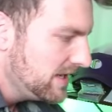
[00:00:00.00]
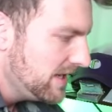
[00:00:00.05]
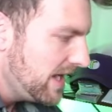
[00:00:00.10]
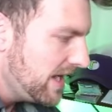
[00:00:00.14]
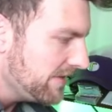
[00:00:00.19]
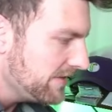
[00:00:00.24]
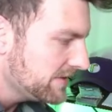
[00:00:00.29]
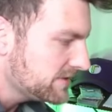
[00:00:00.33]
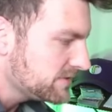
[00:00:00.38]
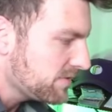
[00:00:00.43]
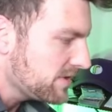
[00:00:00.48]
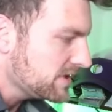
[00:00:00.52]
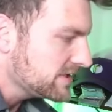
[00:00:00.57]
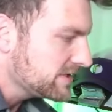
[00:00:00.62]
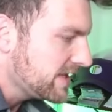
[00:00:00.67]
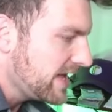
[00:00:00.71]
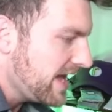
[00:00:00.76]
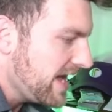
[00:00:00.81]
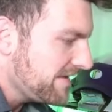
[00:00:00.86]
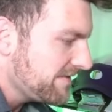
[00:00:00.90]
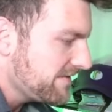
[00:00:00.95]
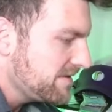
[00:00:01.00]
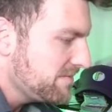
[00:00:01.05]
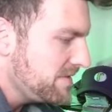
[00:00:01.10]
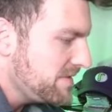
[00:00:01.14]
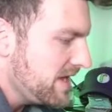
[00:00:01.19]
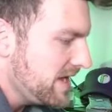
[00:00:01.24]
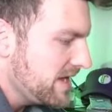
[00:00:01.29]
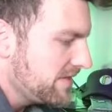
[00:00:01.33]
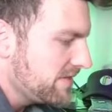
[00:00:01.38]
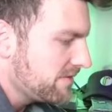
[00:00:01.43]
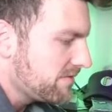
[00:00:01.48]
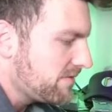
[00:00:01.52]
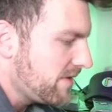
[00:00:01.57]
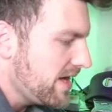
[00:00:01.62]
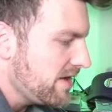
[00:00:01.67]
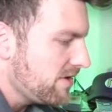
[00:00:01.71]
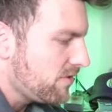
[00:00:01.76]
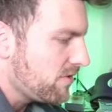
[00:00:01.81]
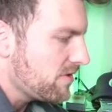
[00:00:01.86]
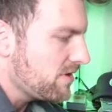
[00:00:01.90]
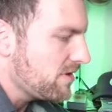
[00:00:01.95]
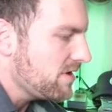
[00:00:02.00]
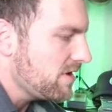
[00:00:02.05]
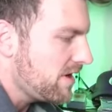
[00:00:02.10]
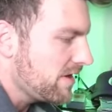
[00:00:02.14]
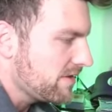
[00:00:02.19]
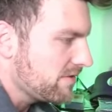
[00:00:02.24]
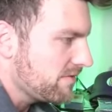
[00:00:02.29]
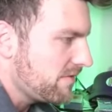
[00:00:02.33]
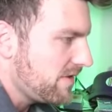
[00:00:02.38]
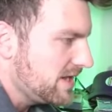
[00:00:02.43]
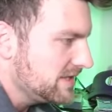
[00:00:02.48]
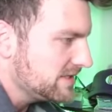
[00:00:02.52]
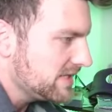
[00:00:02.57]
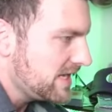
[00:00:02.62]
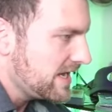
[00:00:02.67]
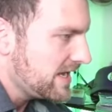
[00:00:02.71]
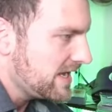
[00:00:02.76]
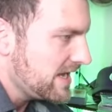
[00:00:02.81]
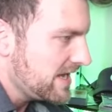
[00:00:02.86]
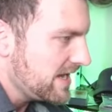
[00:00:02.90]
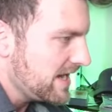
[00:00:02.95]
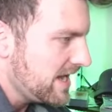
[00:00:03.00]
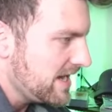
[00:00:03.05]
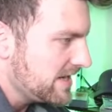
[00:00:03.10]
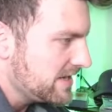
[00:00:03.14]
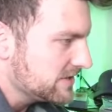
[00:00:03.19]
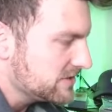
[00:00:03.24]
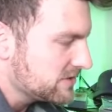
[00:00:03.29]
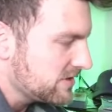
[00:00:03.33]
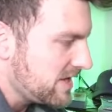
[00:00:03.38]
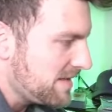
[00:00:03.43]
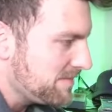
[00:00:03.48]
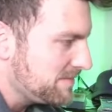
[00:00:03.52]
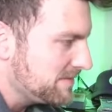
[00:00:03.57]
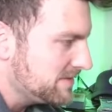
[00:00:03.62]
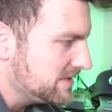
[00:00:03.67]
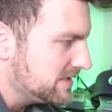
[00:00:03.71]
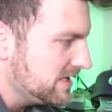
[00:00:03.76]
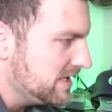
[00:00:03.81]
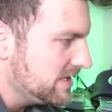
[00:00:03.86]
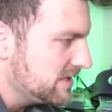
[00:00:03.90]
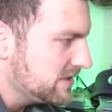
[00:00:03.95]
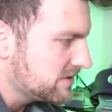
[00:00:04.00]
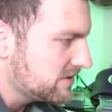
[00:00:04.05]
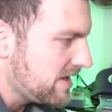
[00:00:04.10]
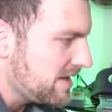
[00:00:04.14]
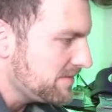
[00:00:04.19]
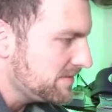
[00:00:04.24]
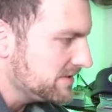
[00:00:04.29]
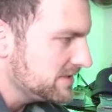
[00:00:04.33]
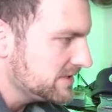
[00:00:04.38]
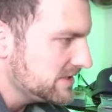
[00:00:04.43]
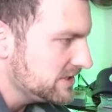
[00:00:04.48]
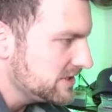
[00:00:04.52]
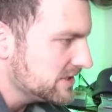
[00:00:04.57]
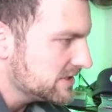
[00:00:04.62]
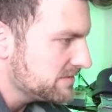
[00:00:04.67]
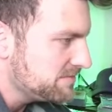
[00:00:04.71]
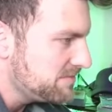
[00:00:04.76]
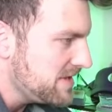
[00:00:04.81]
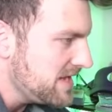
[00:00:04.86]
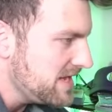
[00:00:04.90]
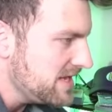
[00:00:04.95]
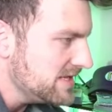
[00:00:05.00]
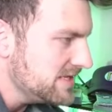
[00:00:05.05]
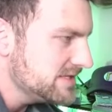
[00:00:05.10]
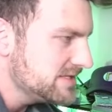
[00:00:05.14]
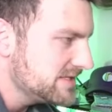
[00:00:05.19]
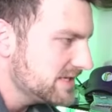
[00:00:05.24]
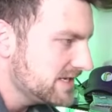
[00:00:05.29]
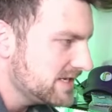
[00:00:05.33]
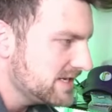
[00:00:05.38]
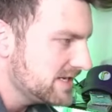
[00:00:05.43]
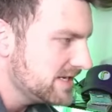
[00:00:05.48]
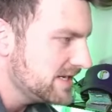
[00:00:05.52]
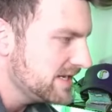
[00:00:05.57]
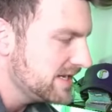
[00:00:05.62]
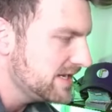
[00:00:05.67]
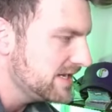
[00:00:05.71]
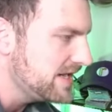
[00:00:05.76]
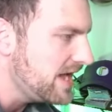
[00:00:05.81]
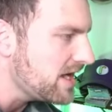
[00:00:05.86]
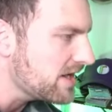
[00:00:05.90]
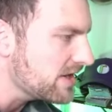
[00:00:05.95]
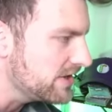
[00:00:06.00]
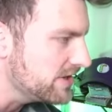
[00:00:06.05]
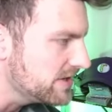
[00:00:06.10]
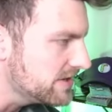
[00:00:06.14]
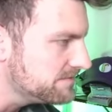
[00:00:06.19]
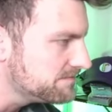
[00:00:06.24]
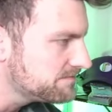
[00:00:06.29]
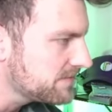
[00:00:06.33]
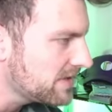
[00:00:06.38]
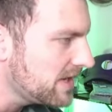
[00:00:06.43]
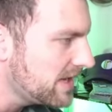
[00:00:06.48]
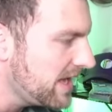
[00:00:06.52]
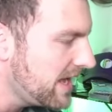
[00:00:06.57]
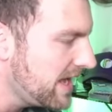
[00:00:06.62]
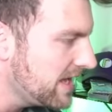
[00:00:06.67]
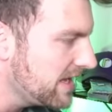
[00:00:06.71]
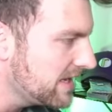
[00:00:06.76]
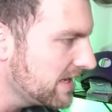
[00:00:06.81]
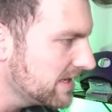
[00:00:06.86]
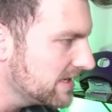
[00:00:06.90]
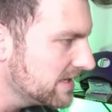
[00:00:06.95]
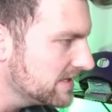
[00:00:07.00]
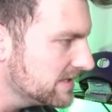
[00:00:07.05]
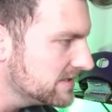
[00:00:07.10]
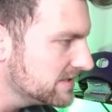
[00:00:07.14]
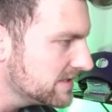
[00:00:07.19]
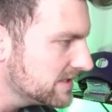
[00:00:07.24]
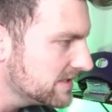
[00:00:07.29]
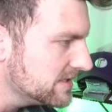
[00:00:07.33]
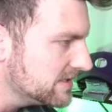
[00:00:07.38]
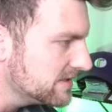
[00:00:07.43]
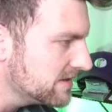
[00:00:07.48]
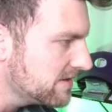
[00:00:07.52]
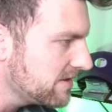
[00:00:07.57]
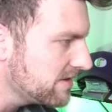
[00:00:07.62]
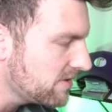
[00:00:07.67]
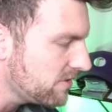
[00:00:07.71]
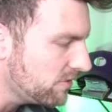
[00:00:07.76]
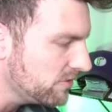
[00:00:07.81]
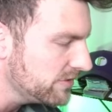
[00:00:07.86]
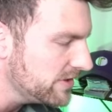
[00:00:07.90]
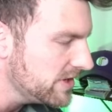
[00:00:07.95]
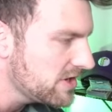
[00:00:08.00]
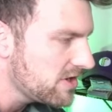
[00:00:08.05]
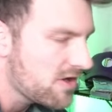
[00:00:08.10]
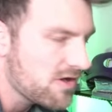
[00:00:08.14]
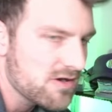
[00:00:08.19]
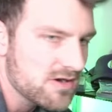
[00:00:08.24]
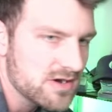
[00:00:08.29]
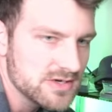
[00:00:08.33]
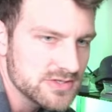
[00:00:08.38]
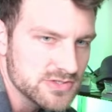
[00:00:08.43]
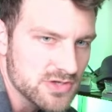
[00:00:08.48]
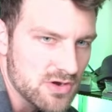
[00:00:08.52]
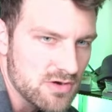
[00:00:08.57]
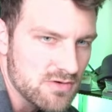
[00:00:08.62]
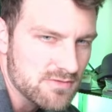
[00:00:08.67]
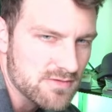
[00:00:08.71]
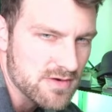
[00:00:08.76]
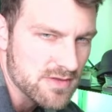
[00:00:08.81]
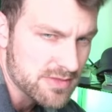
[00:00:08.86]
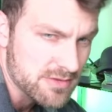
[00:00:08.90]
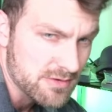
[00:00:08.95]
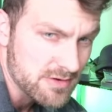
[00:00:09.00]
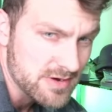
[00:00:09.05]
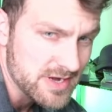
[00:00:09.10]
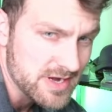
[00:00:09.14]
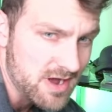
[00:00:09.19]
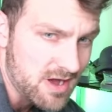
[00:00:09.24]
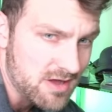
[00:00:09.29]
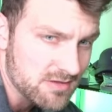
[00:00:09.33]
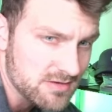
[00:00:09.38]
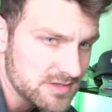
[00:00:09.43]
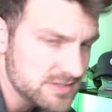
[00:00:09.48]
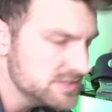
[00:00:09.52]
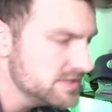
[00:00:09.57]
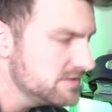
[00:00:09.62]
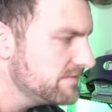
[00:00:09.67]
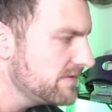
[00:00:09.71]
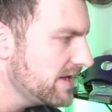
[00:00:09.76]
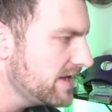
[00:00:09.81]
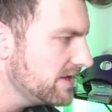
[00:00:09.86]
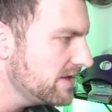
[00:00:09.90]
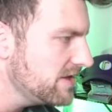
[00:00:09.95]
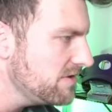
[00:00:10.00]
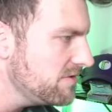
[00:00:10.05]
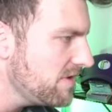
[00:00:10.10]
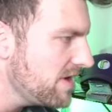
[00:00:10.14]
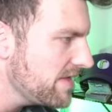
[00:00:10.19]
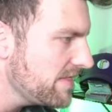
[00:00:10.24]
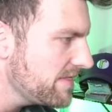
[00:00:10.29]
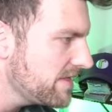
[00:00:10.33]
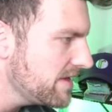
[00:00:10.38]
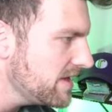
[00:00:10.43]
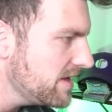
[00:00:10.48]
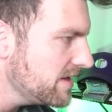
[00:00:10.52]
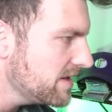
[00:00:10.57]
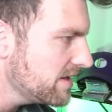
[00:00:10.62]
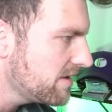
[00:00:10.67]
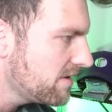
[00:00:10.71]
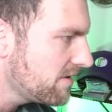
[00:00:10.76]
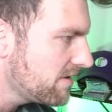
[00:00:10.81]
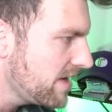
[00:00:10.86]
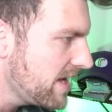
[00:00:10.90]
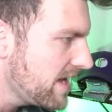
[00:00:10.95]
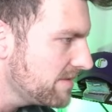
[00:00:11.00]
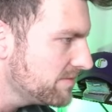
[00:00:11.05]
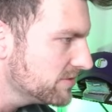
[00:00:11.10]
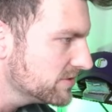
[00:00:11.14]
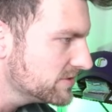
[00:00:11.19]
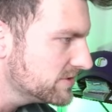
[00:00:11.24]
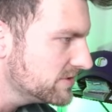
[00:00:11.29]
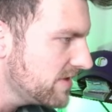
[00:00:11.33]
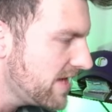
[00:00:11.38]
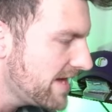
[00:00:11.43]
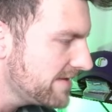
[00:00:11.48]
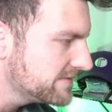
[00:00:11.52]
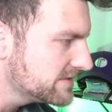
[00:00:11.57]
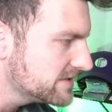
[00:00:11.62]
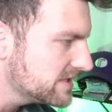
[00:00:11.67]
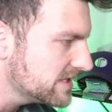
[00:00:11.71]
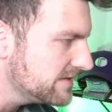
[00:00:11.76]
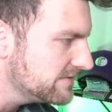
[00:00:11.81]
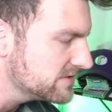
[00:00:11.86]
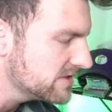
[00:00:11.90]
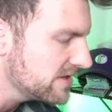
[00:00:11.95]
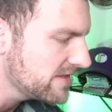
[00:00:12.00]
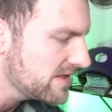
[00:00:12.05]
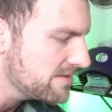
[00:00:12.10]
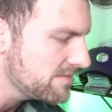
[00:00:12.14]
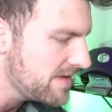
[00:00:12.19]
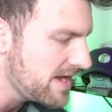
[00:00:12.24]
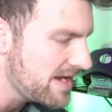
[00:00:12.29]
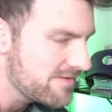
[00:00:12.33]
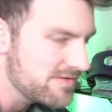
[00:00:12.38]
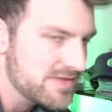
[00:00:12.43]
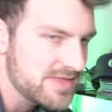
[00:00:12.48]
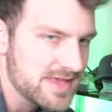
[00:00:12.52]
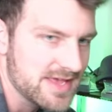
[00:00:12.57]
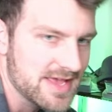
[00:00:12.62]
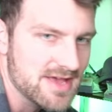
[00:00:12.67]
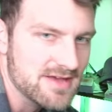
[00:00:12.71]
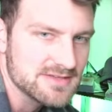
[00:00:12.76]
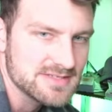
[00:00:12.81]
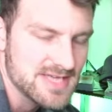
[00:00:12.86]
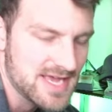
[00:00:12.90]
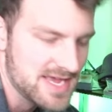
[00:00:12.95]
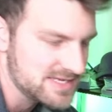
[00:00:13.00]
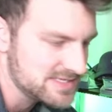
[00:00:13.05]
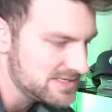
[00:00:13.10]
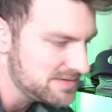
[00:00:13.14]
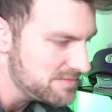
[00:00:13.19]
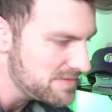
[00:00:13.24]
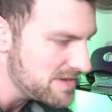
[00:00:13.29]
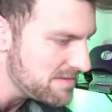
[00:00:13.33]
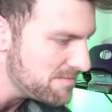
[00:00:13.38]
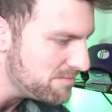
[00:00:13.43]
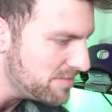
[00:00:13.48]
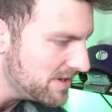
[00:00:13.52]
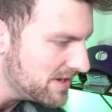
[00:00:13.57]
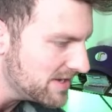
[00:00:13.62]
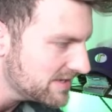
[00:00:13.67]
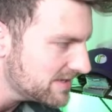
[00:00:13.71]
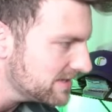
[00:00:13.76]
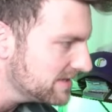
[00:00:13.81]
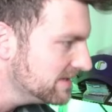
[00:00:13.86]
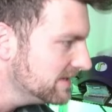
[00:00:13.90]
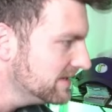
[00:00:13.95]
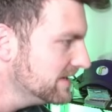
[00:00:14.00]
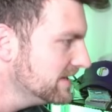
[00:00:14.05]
How this works, they have to be in the right order, otherwise I get a discrepancy. Discrepancy just means not good. And only cards over $30 in value, I think, are able to have sleeves on them. Everything else has to be butt